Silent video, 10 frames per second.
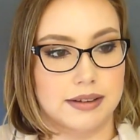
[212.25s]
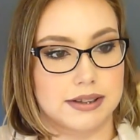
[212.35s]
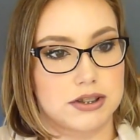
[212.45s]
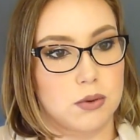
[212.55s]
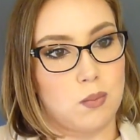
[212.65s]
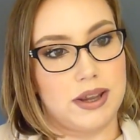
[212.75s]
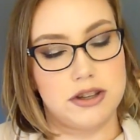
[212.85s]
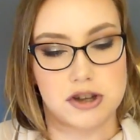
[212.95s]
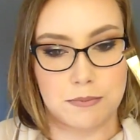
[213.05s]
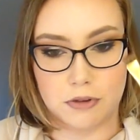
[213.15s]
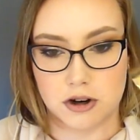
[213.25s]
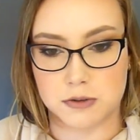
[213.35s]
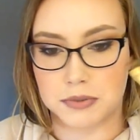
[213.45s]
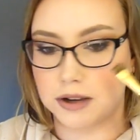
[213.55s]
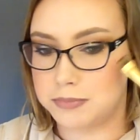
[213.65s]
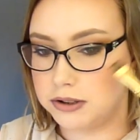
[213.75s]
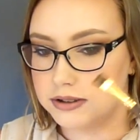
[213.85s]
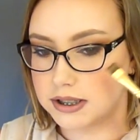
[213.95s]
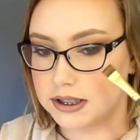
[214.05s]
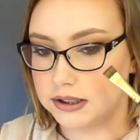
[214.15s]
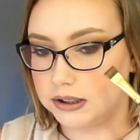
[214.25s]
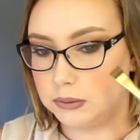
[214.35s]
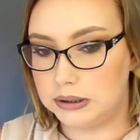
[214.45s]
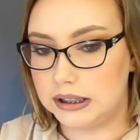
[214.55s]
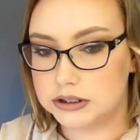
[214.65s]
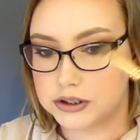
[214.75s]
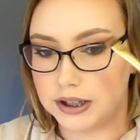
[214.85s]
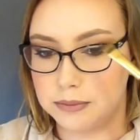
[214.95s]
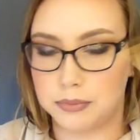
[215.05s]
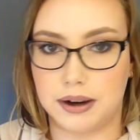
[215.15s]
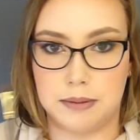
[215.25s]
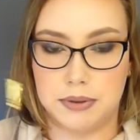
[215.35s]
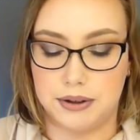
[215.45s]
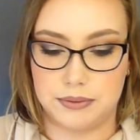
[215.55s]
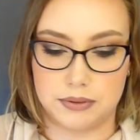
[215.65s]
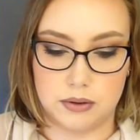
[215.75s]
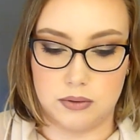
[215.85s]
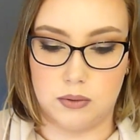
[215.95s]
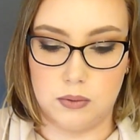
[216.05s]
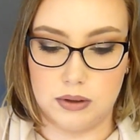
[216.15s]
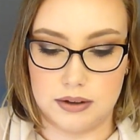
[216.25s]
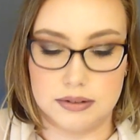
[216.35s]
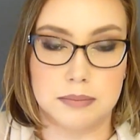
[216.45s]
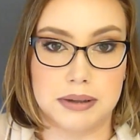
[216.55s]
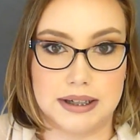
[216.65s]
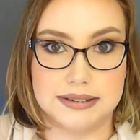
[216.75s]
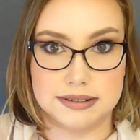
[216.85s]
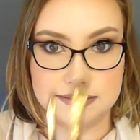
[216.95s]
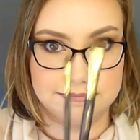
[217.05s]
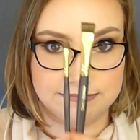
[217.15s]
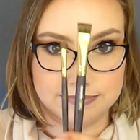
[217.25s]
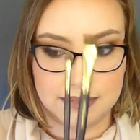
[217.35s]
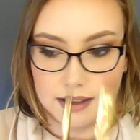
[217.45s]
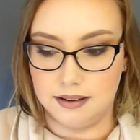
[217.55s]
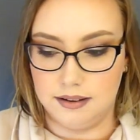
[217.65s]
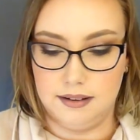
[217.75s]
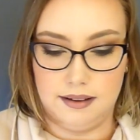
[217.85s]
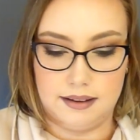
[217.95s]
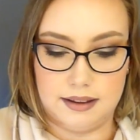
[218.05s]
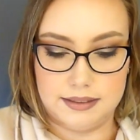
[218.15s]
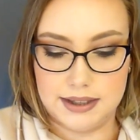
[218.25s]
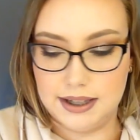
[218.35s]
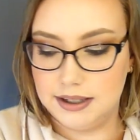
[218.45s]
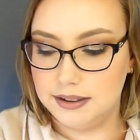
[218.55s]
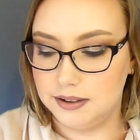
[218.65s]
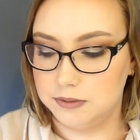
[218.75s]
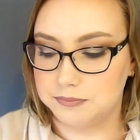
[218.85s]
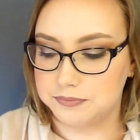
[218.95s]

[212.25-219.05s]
such a weird shape brush, but I've been using it lower lash line, brow bone, all over the place. And then,